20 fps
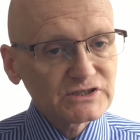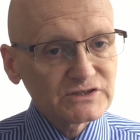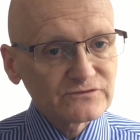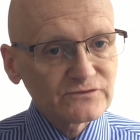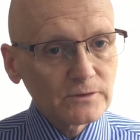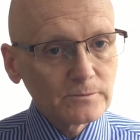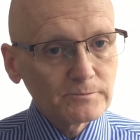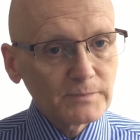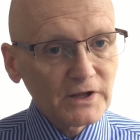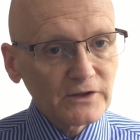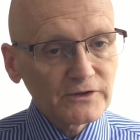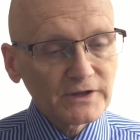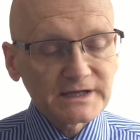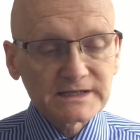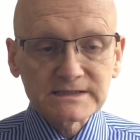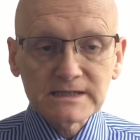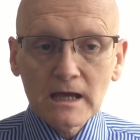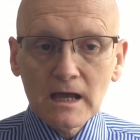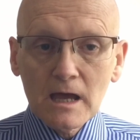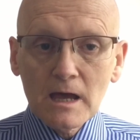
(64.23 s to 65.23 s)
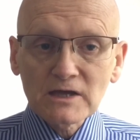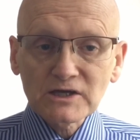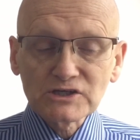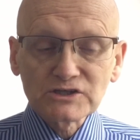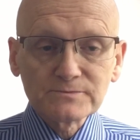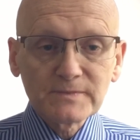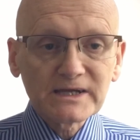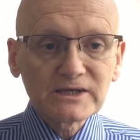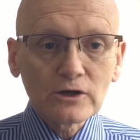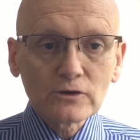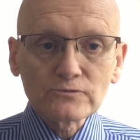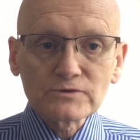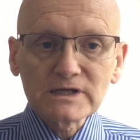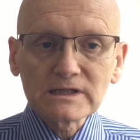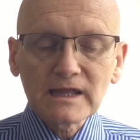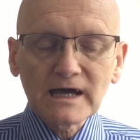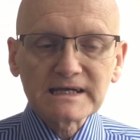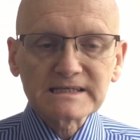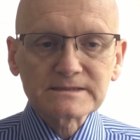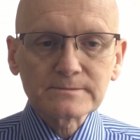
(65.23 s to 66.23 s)
from buildings. Because you may not
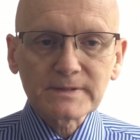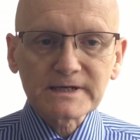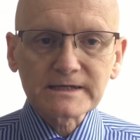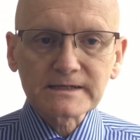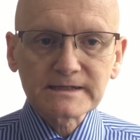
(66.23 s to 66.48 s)
realise that